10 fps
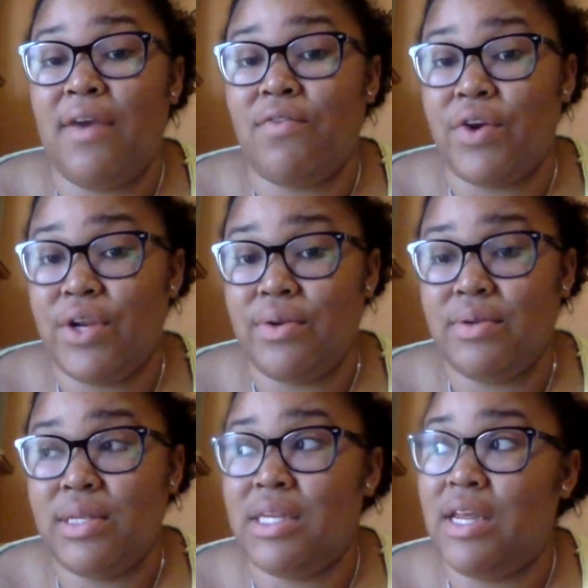or
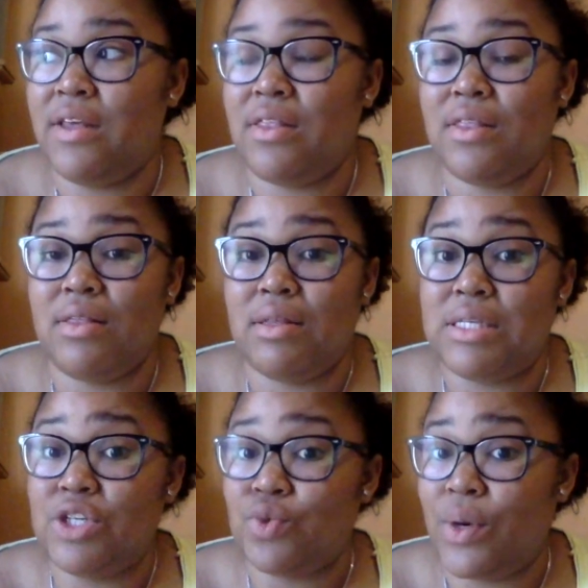death
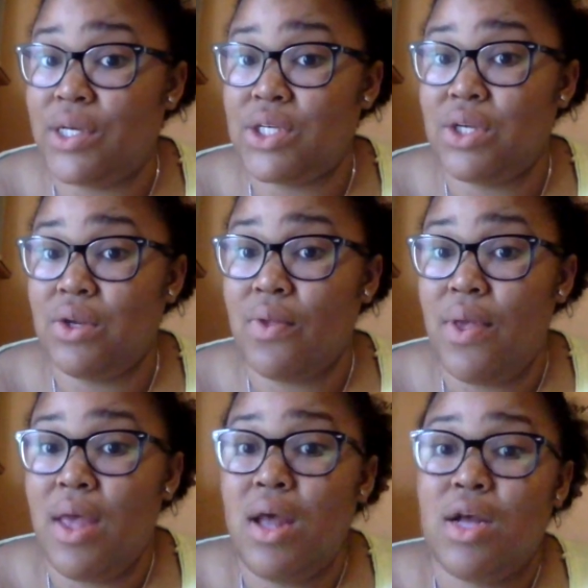situation.
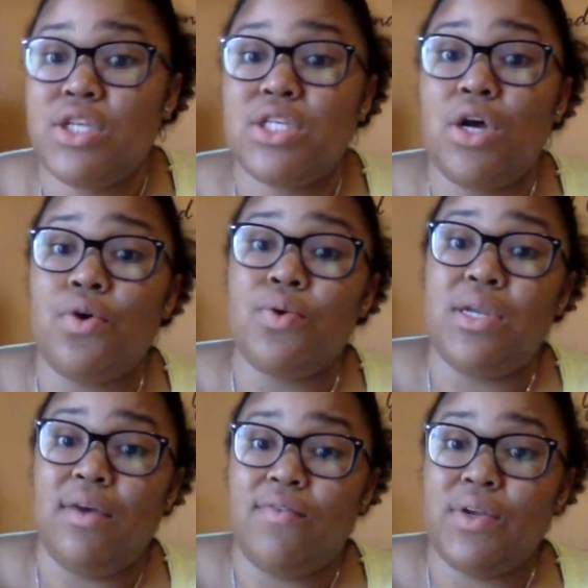So
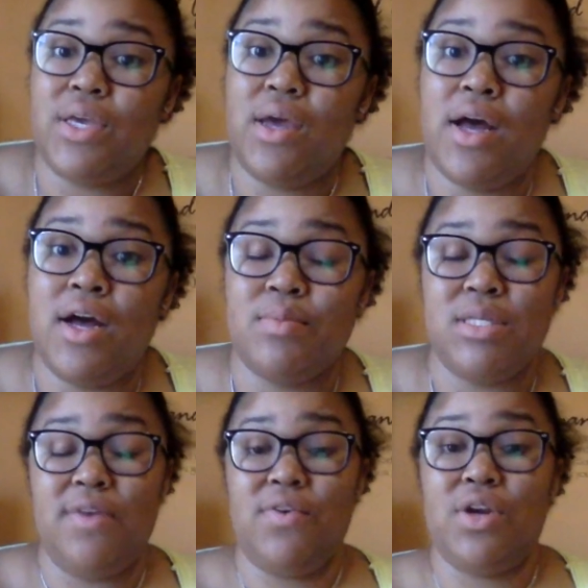definitely
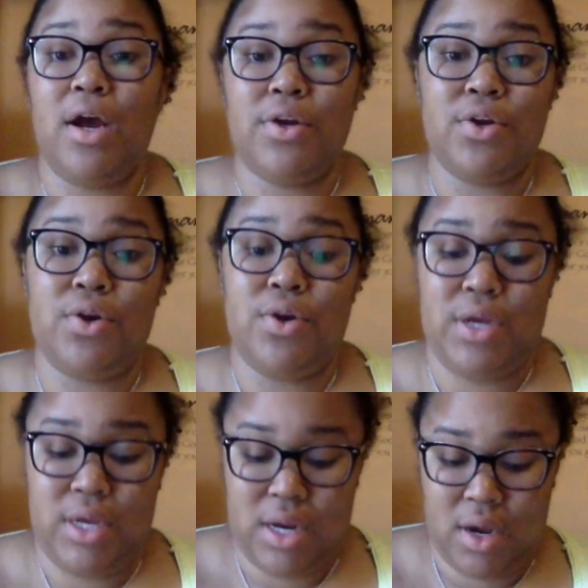see if your doctor
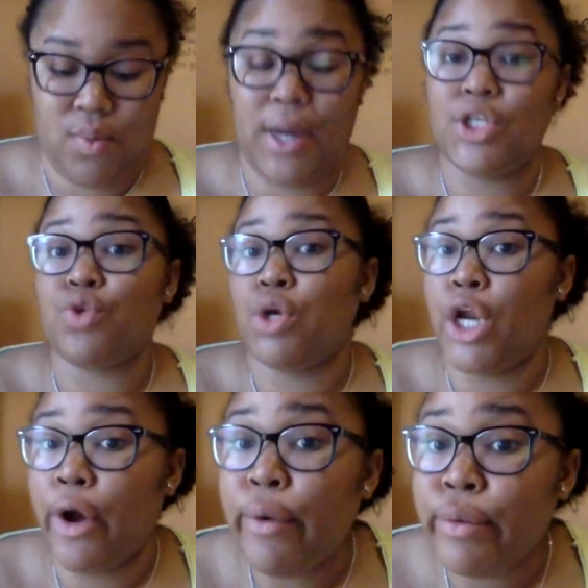could write you
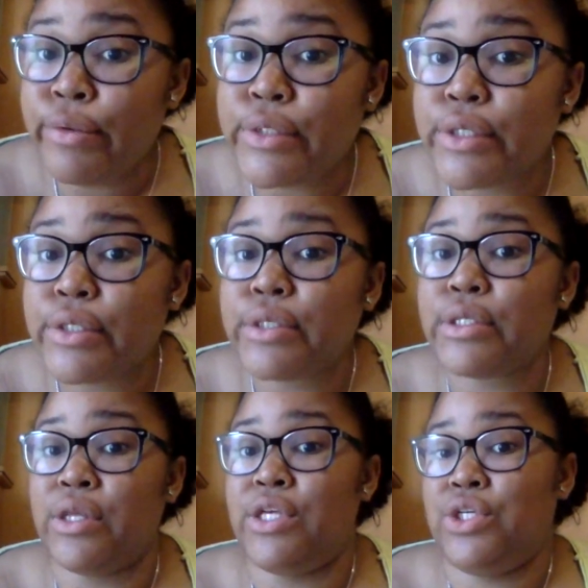a note,
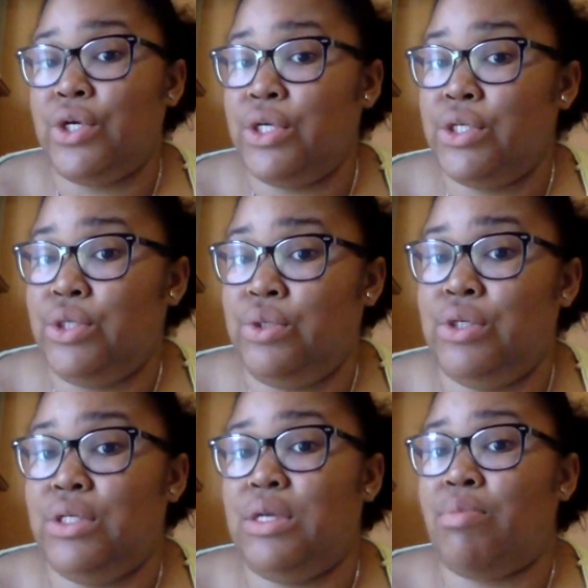so that your
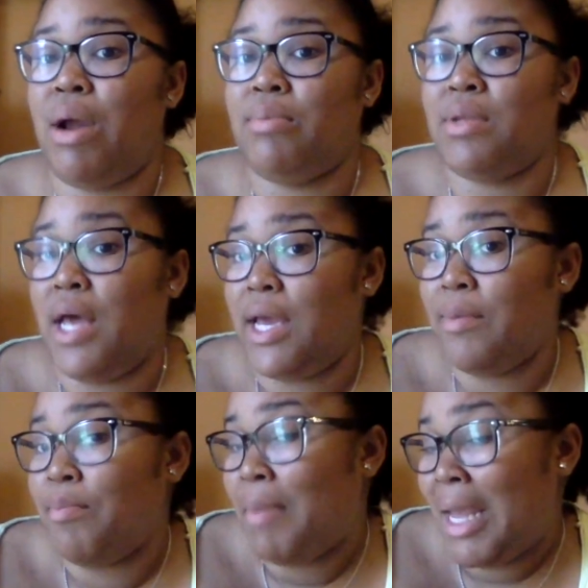insurance could probably, like,
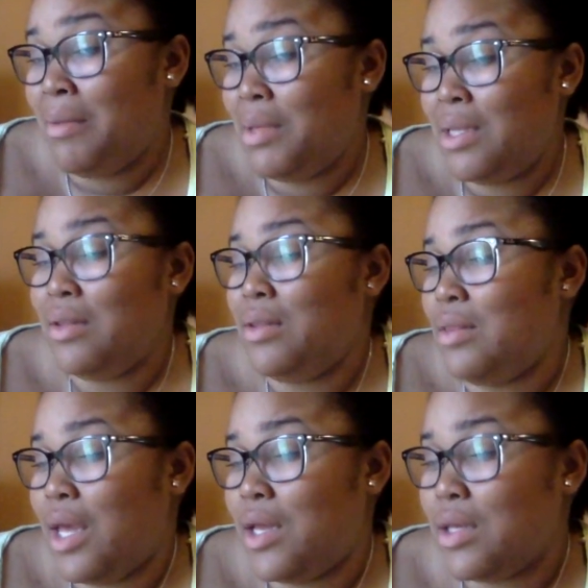maybe
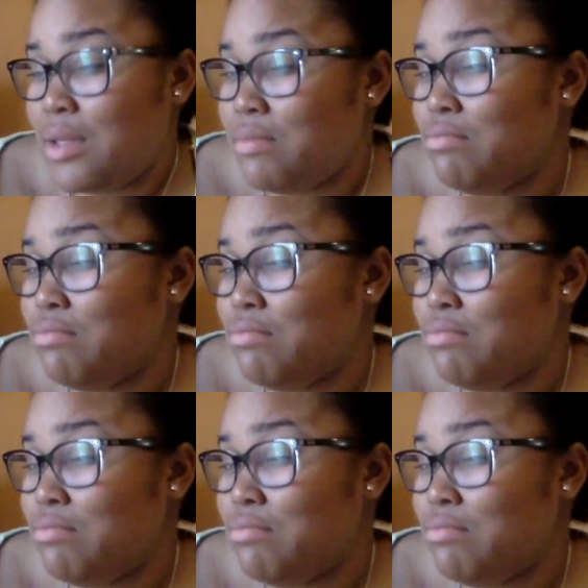they could